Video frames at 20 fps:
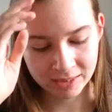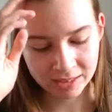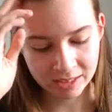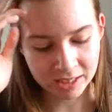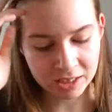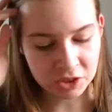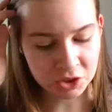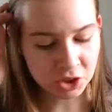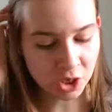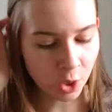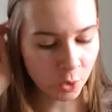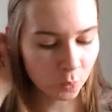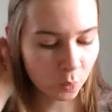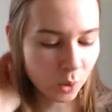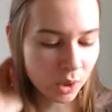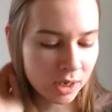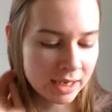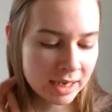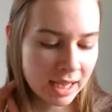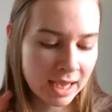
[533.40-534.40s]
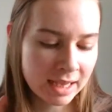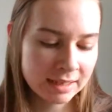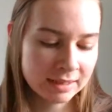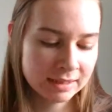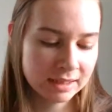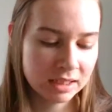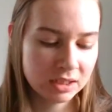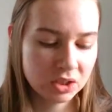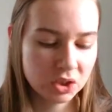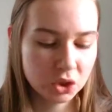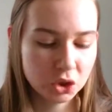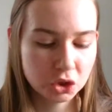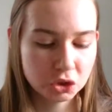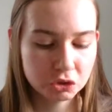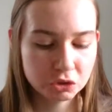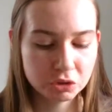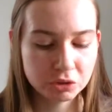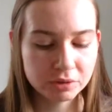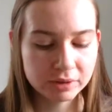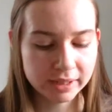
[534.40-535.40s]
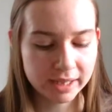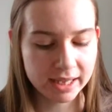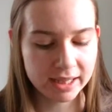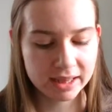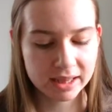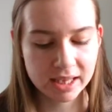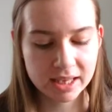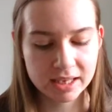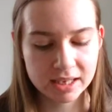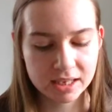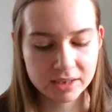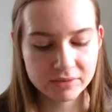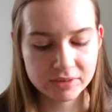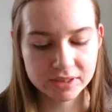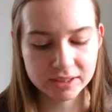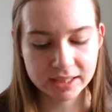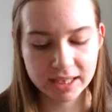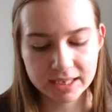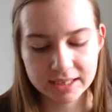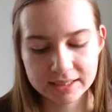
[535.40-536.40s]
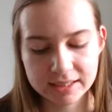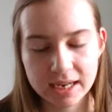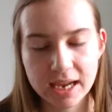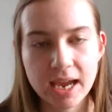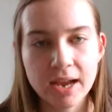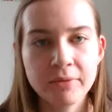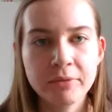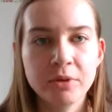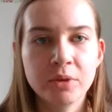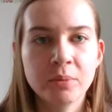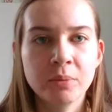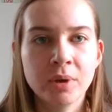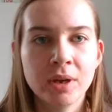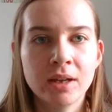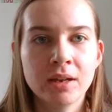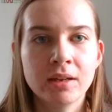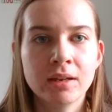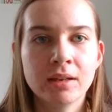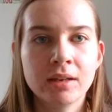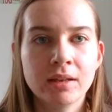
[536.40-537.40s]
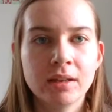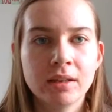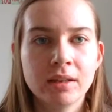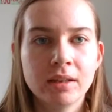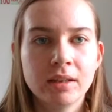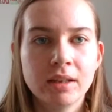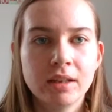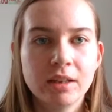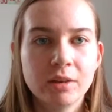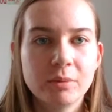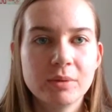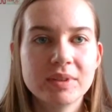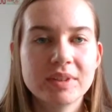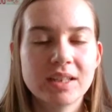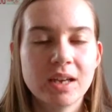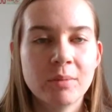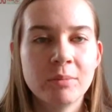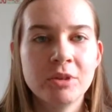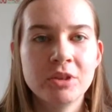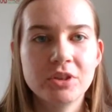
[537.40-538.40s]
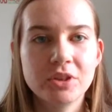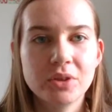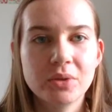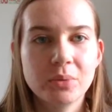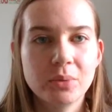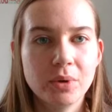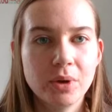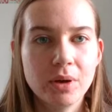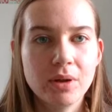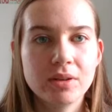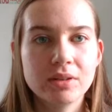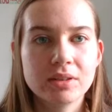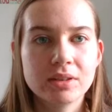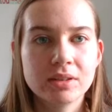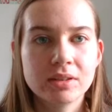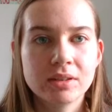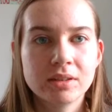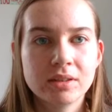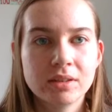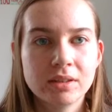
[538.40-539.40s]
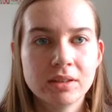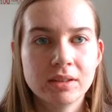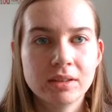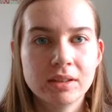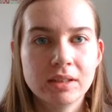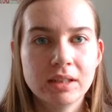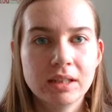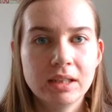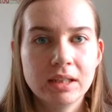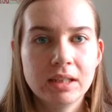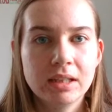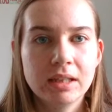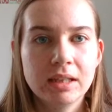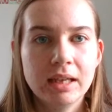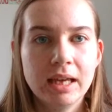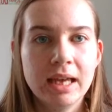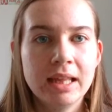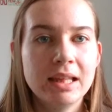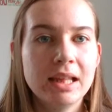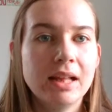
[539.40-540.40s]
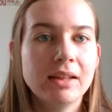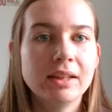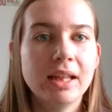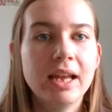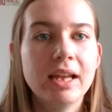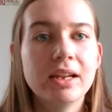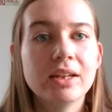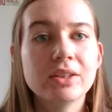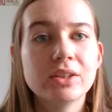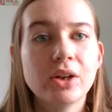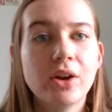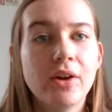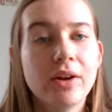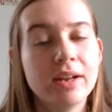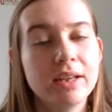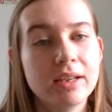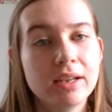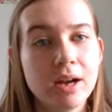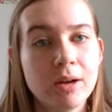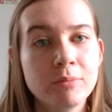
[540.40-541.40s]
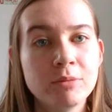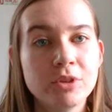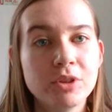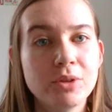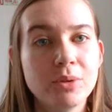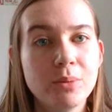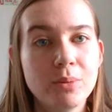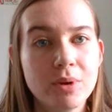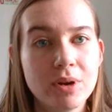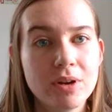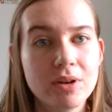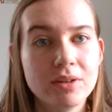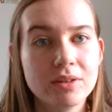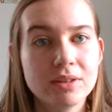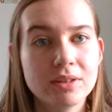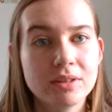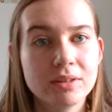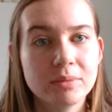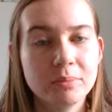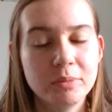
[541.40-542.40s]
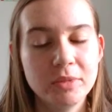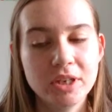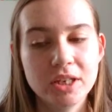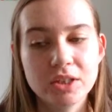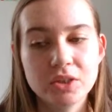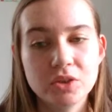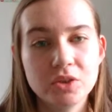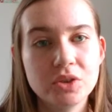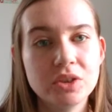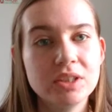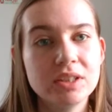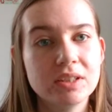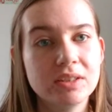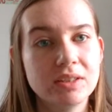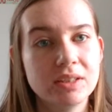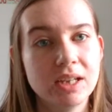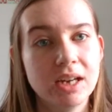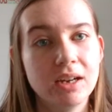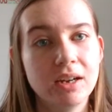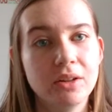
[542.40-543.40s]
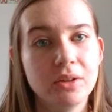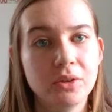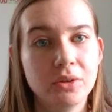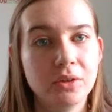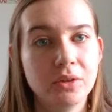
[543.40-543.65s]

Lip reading: And John 1:9 says, "The true light that gives light to everyone was coming to the world." And that light has already come to the world because Jesus died on the